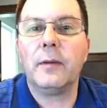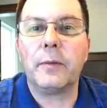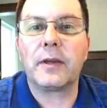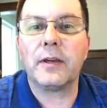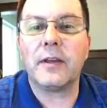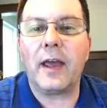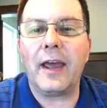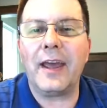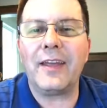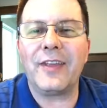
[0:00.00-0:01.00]
Because,
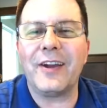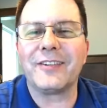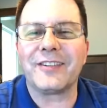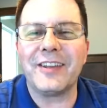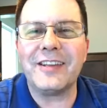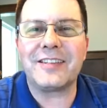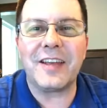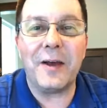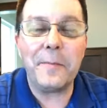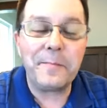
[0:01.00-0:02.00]
hey, there's
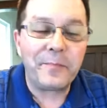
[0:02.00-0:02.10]
Lisa.